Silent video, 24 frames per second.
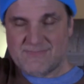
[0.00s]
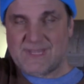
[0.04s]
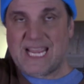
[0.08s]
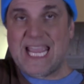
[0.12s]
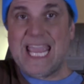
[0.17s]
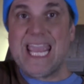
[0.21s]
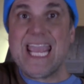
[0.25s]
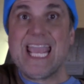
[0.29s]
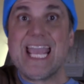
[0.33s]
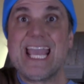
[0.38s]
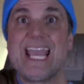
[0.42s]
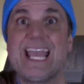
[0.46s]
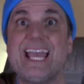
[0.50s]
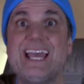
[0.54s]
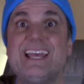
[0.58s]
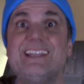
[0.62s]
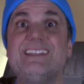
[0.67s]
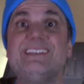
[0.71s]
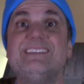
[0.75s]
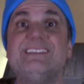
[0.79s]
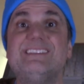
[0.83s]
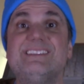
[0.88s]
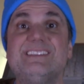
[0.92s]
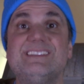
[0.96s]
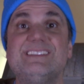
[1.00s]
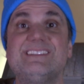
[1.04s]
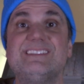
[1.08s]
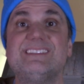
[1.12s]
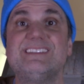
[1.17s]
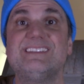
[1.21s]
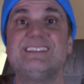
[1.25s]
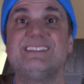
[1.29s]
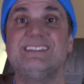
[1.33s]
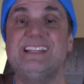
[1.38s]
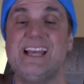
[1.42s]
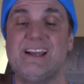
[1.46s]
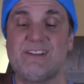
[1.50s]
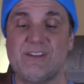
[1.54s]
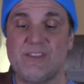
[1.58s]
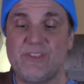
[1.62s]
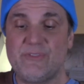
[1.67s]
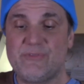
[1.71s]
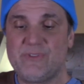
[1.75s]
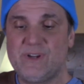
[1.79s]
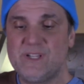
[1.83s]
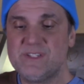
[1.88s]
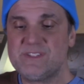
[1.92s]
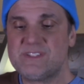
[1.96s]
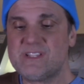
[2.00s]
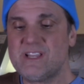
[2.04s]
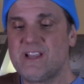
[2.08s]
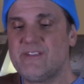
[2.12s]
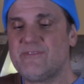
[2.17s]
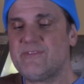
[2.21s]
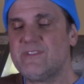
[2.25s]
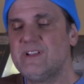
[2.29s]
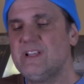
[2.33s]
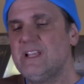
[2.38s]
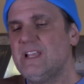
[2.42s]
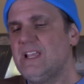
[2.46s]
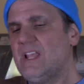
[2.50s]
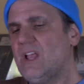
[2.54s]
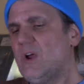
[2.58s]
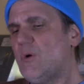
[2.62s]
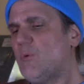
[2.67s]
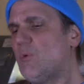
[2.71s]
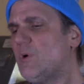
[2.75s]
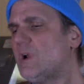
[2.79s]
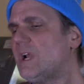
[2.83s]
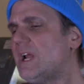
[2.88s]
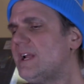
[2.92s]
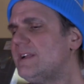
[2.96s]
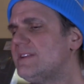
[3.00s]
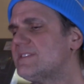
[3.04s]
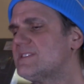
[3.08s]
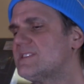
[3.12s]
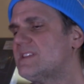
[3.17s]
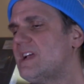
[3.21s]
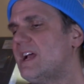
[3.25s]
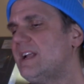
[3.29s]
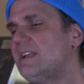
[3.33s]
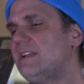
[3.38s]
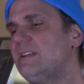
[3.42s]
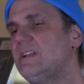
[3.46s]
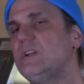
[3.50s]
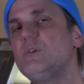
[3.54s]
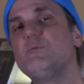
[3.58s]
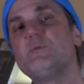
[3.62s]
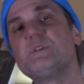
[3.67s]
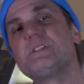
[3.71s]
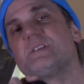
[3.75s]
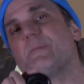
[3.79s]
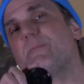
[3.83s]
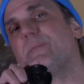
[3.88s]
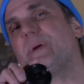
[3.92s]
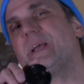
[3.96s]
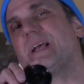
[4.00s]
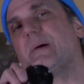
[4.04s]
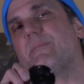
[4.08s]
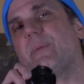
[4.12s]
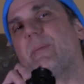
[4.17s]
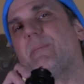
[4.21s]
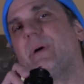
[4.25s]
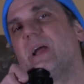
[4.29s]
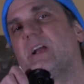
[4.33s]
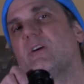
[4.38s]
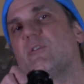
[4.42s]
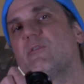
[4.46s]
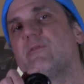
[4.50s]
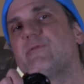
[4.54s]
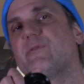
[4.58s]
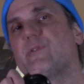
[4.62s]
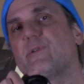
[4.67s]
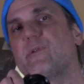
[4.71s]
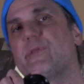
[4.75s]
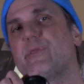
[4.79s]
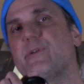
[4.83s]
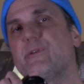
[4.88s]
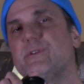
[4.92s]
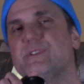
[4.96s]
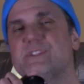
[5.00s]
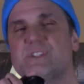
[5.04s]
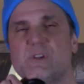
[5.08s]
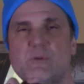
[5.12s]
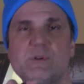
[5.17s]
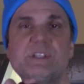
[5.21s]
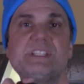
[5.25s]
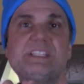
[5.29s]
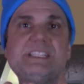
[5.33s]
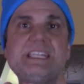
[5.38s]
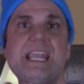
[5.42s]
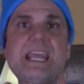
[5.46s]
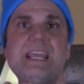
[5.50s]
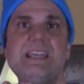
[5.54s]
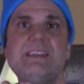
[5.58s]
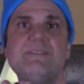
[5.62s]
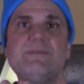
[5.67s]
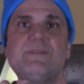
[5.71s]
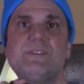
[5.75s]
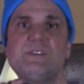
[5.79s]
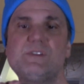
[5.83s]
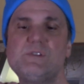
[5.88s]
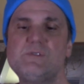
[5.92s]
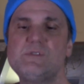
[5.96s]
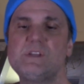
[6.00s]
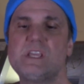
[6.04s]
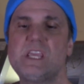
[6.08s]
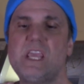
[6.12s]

And now to the fun stuff. What I decided to do was pick up a Micro Four Thirds, so it's native to the